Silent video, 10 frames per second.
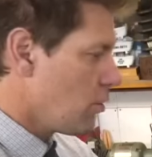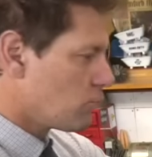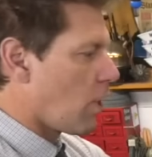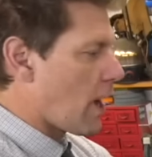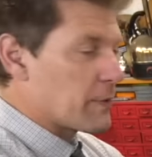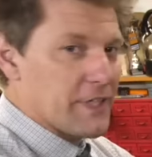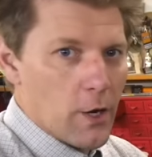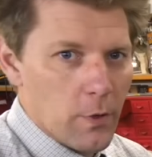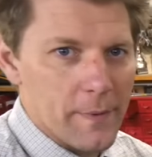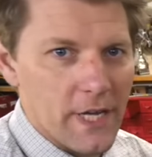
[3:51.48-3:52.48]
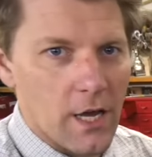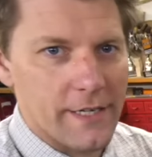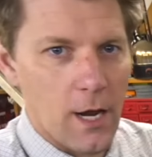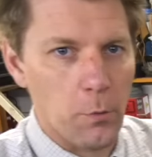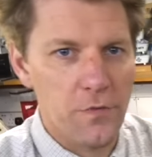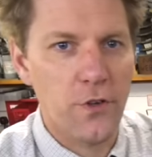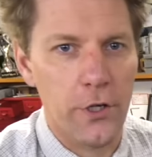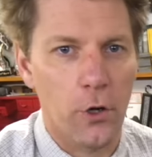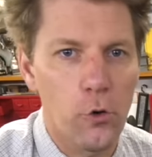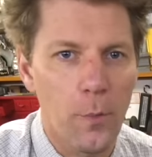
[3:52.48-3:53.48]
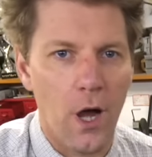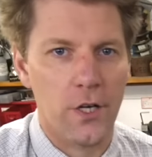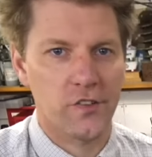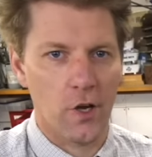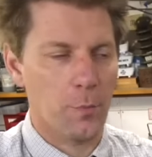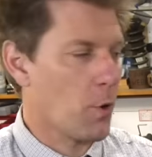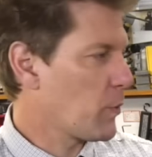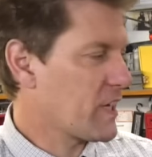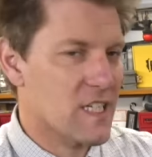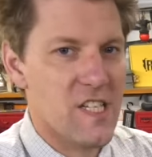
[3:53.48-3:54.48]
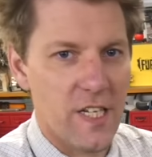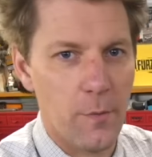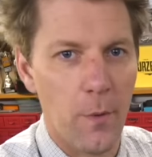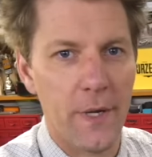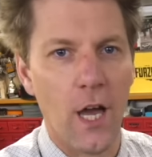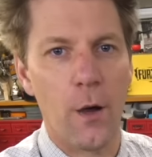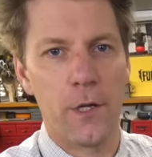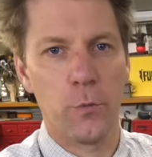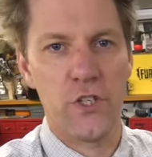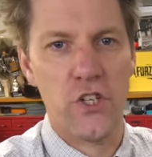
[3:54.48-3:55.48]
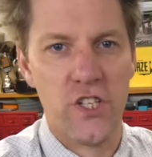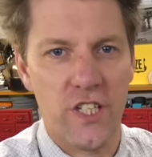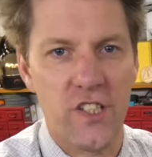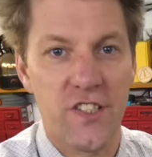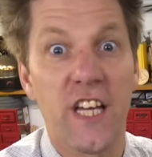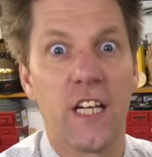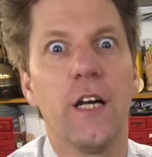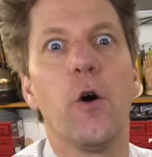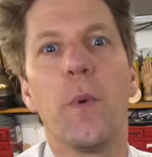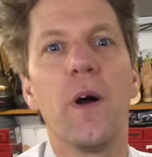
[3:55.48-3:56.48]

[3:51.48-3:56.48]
Right, we know where we are now. We've got it all marked up. We can see where we're going. We just need to dig a little